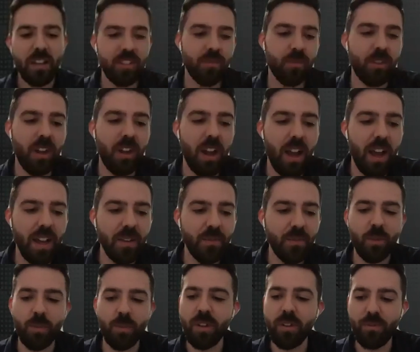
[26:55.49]
done
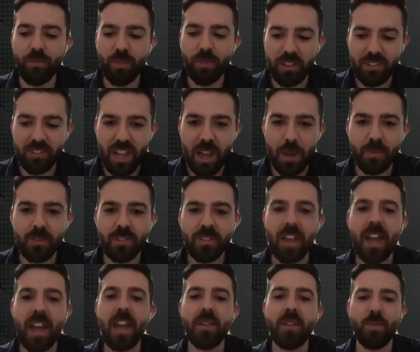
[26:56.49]

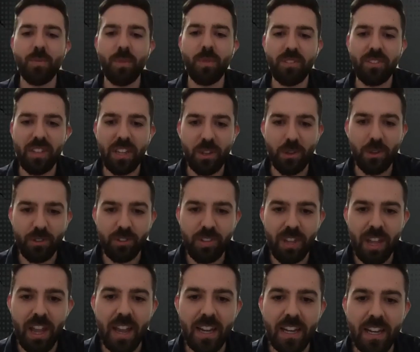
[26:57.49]
on the sales
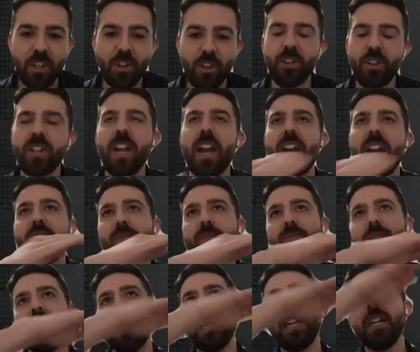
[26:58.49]
side. And you're kind of
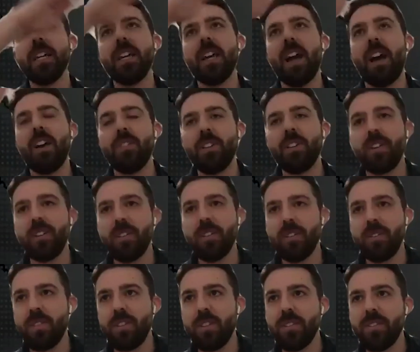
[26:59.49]
on the,
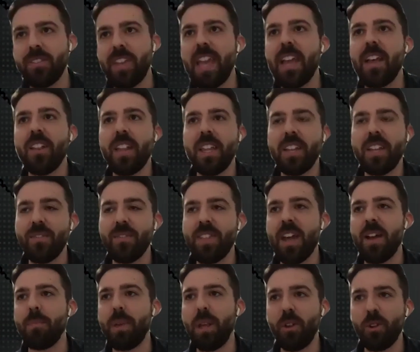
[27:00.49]
the tail end of
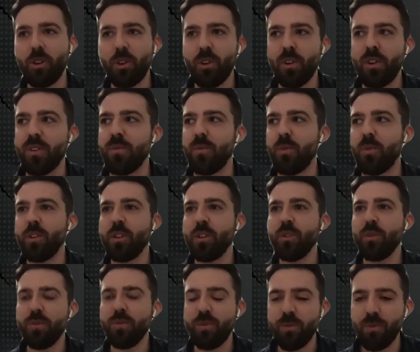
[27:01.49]
that bell curve where
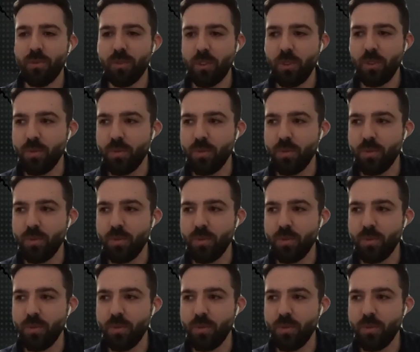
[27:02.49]
you've you've